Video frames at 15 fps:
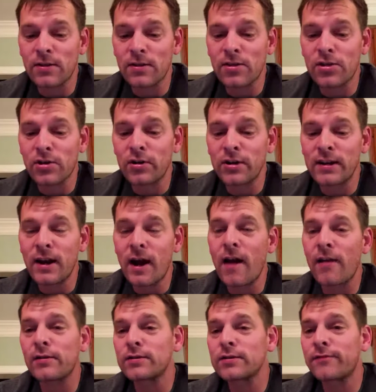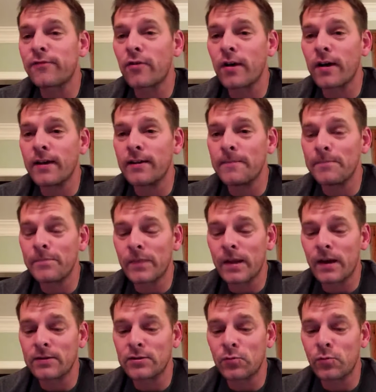$30 for a
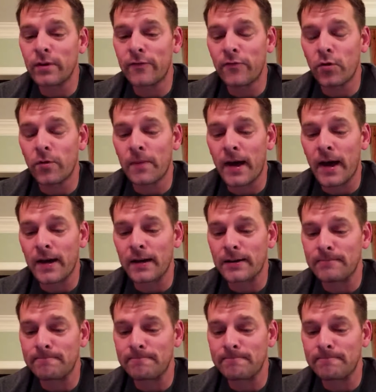24 pack.